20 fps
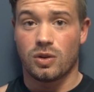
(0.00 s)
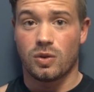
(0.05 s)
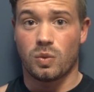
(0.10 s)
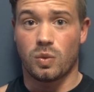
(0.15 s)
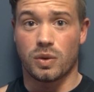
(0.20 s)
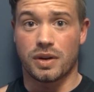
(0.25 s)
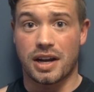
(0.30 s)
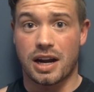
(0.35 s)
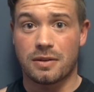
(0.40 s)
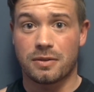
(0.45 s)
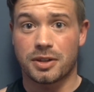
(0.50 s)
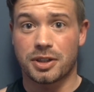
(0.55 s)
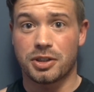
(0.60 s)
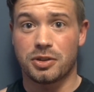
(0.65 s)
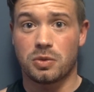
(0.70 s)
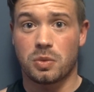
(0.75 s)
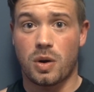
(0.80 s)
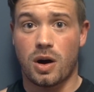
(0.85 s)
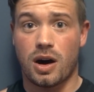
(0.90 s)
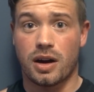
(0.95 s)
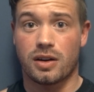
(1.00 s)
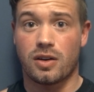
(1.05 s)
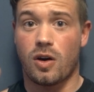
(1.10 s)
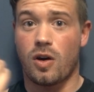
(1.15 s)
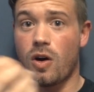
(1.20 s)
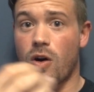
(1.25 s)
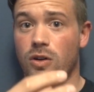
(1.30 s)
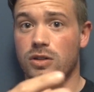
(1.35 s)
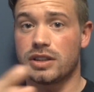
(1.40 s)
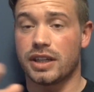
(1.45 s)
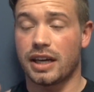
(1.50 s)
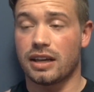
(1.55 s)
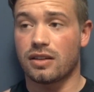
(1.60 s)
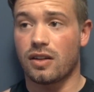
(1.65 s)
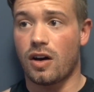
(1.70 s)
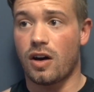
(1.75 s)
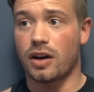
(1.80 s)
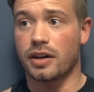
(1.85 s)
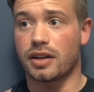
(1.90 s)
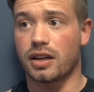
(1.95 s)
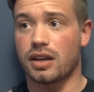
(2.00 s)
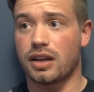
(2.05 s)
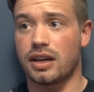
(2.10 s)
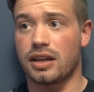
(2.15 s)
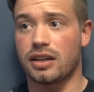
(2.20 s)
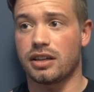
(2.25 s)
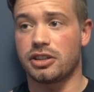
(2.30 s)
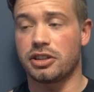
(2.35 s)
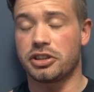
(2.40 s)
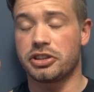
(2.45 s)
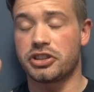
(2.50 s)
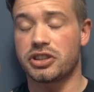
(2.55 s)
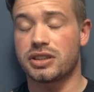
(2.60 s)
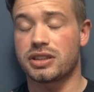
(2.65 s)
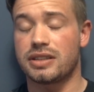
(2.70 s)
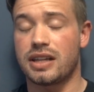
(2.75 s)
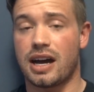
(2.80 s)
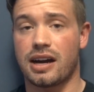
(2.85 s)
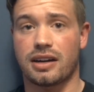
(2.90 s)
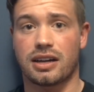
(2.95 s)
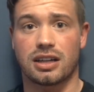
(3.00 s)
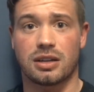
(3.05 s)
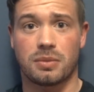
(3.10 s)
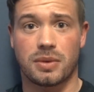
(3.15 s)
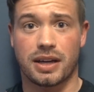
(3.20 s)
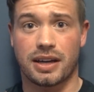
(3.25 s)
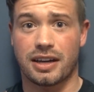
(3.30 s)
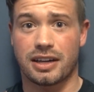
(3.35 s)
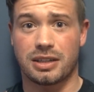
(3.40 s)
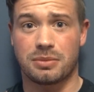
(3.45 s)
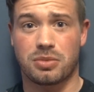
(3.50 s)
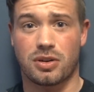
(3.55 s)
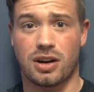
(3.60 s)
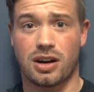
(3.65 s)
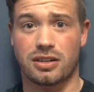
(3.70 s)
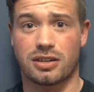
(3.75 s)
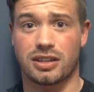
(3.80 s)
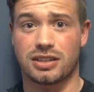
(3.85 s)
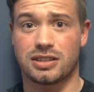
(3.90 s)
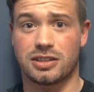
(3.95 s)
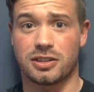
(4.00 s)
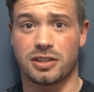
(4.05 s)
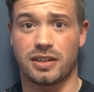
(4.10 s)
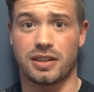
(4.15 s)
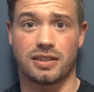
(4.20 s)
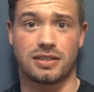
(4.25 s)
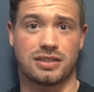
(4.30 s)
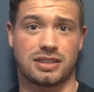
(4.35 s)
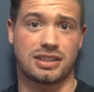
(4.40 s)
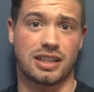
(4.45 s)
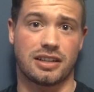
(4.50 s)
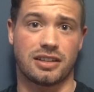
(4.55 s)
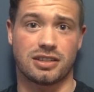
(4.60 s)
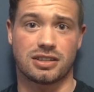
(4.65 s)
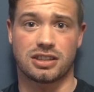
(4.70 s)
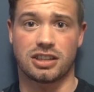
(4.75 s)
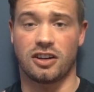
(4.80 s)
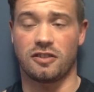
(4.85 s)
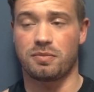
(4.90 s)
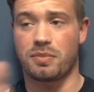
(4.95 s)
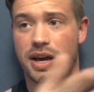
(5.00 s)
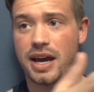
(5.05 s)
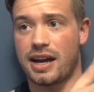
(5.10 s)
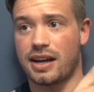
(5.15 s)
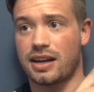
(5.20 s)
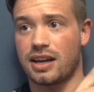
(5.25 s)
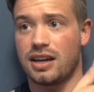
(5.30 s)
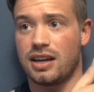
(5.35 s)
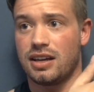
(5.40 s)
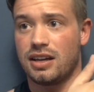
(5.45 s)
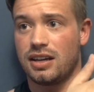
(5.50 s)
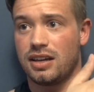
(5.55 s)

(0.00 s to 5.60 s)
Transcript: whatever you want all day long, you're just not going to make any progress. You're going to set yourself back